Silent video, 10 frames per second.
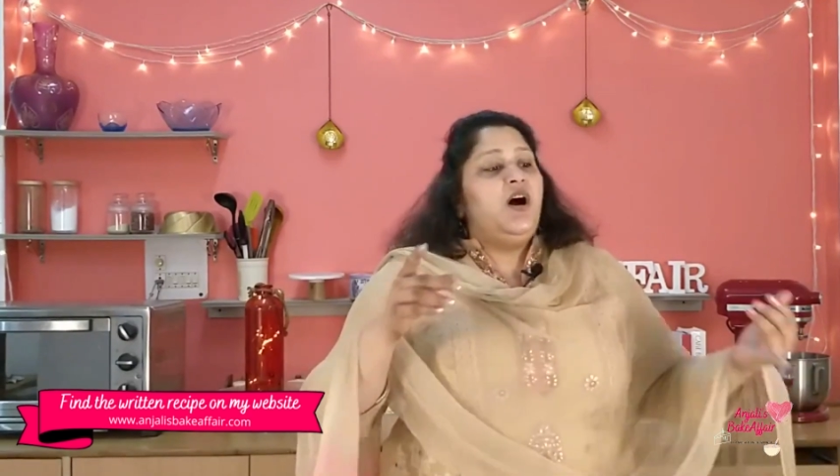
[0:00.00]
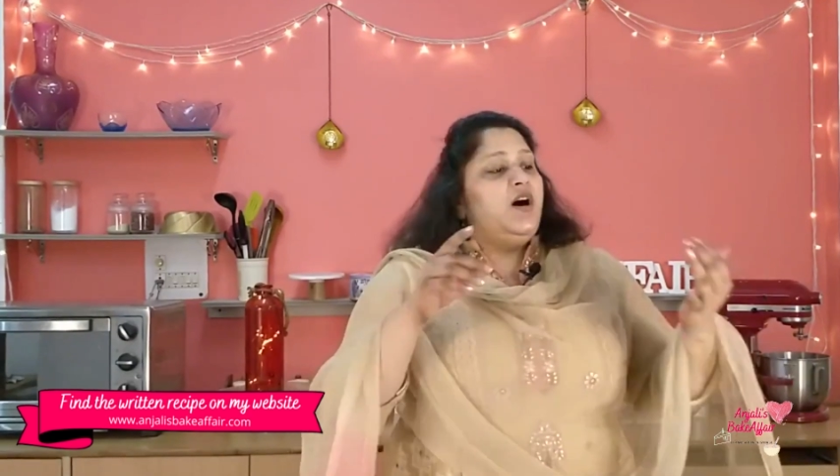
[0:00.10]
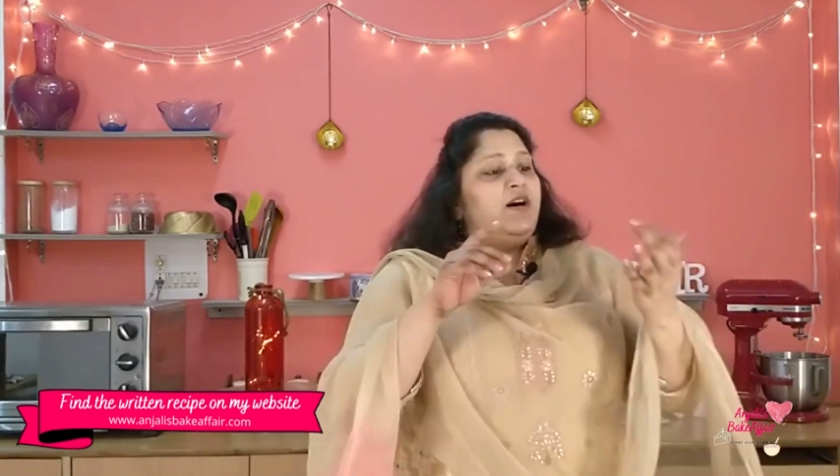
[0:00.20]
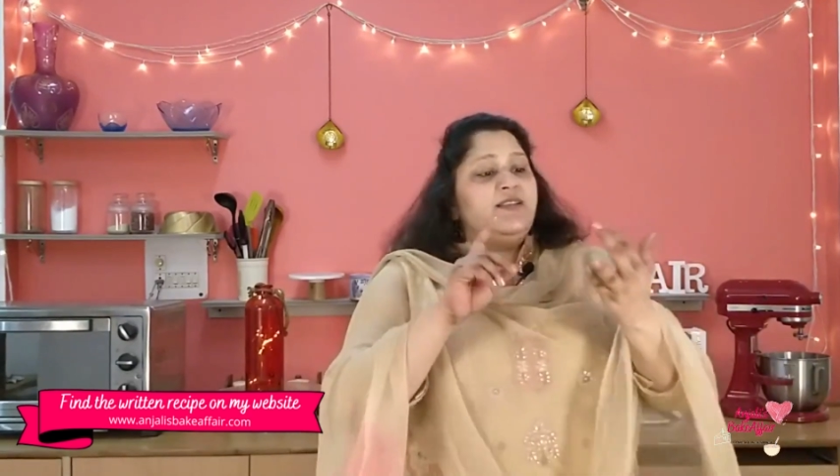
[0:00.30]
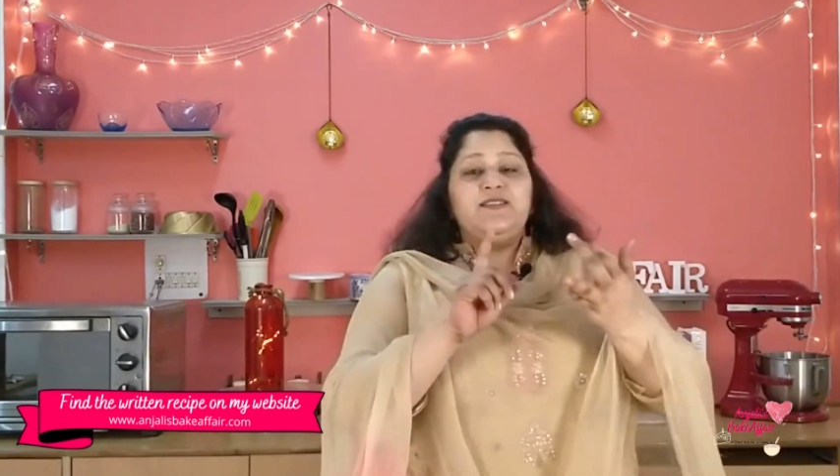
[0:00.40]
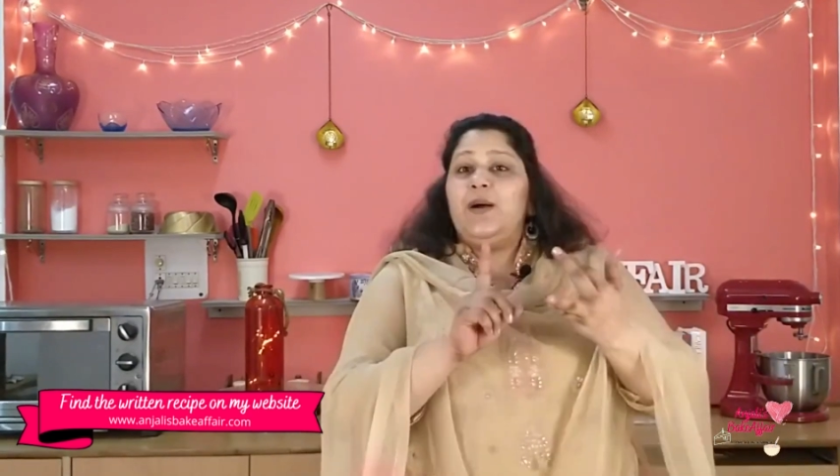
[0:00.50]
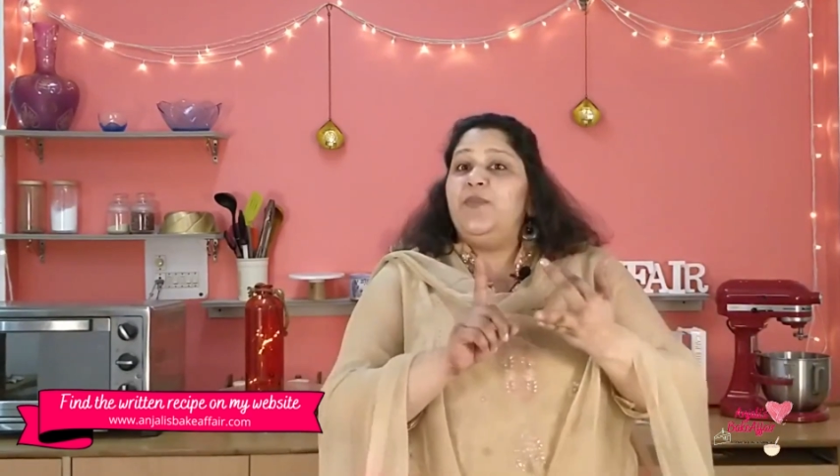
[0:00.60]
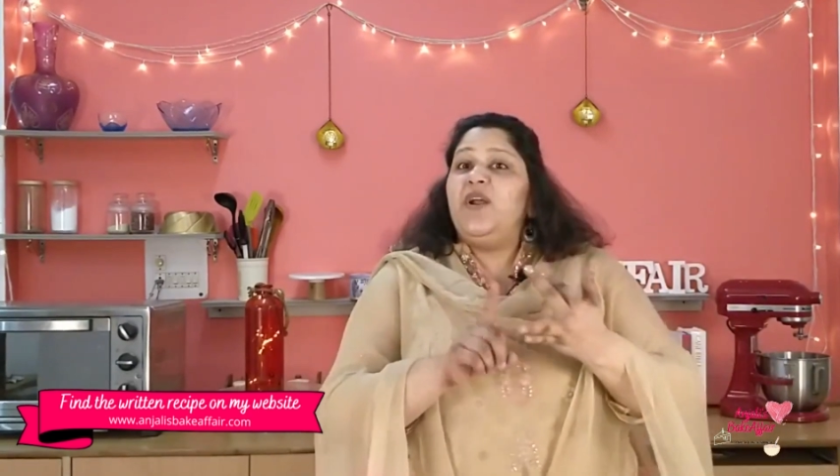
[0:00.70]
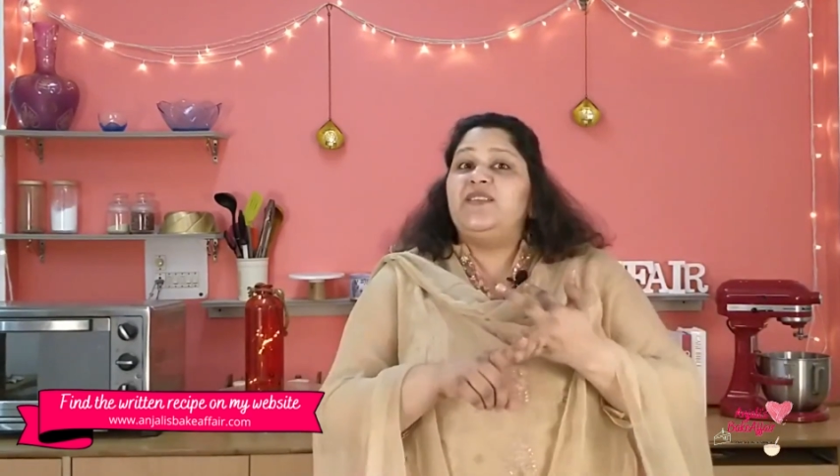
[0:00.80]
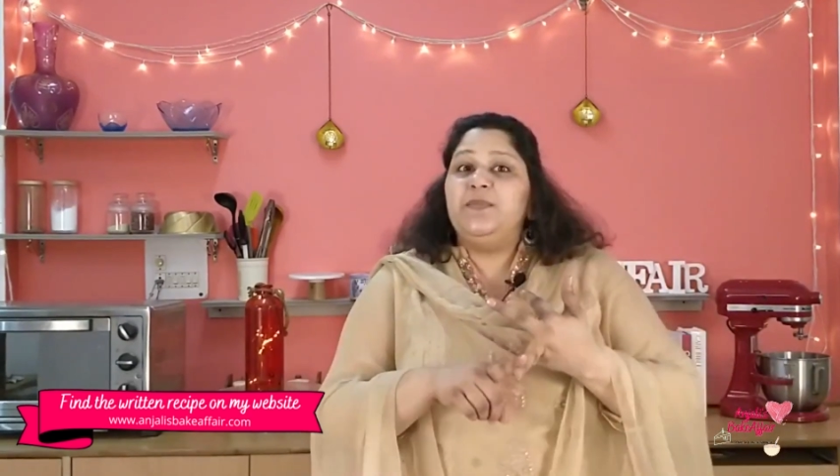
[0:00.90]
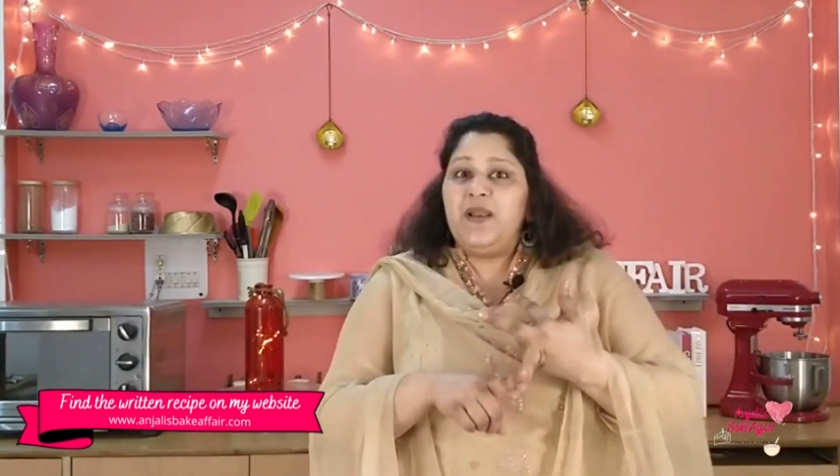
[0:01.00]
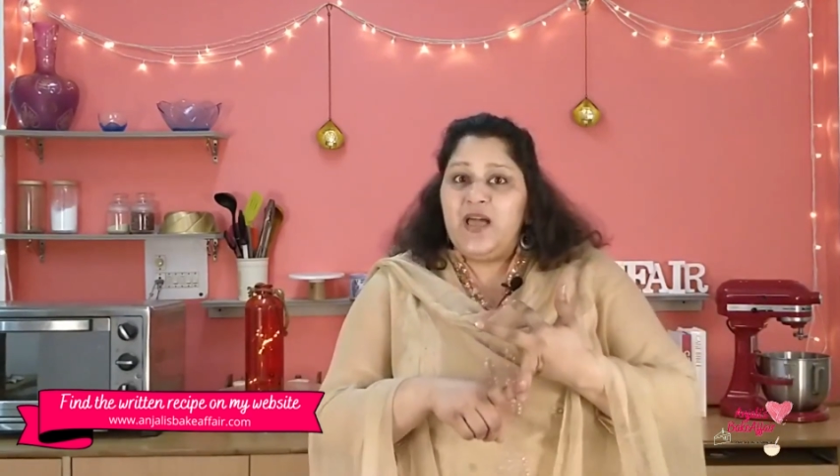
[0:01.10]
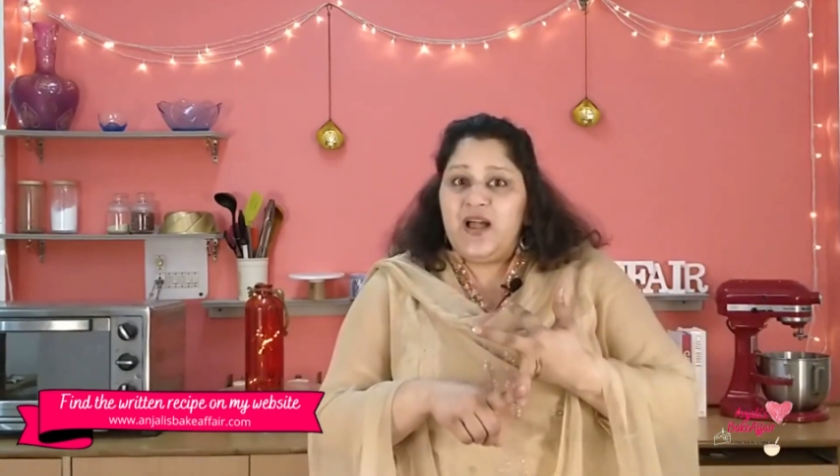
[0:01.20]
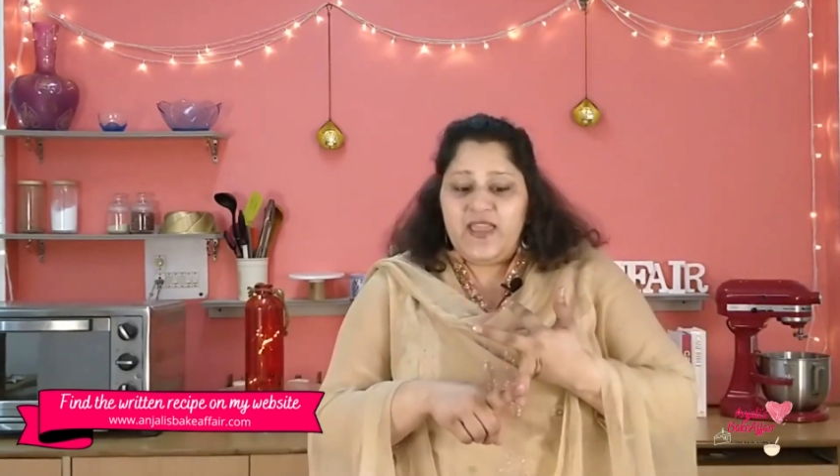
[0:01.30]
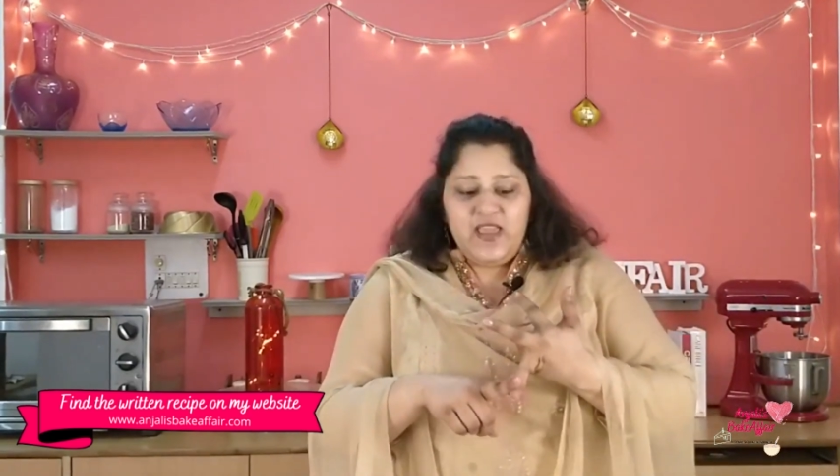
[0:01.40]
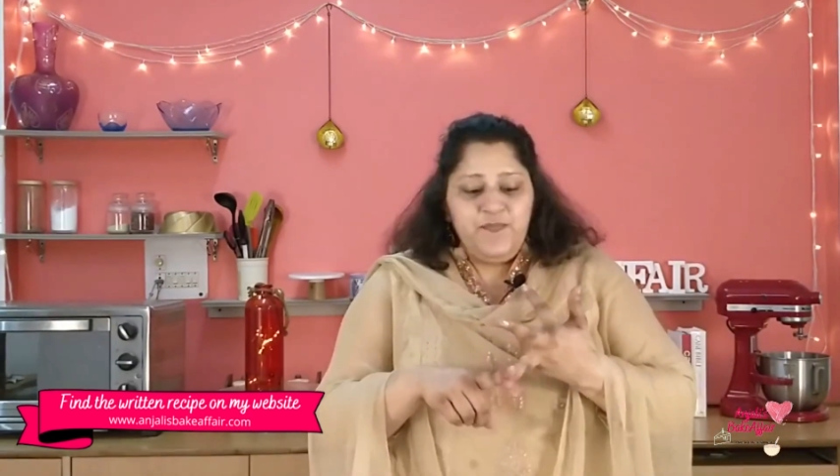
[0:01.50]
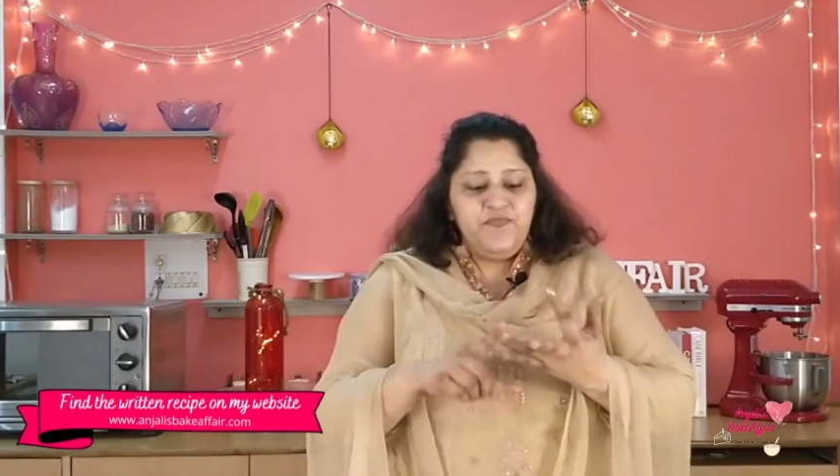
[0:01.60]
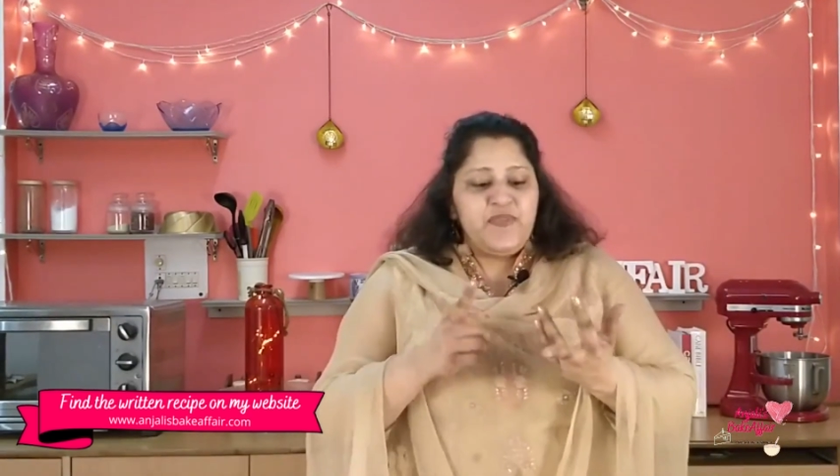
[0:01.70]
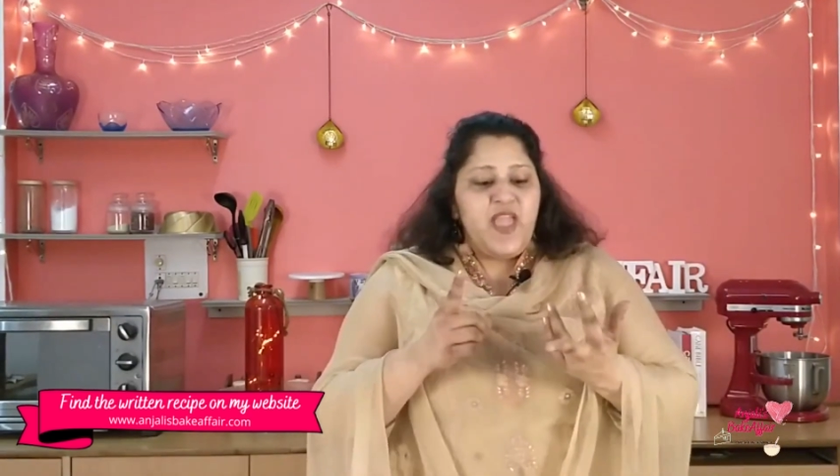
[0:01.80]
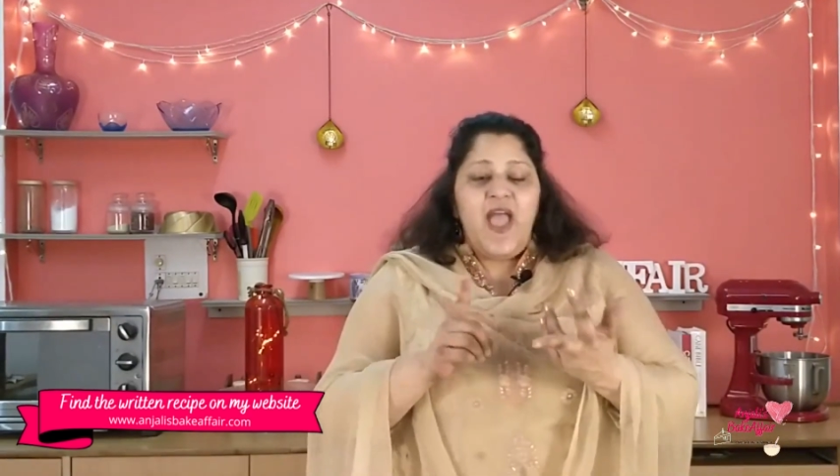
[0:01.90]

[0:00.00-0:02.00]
some rasmalai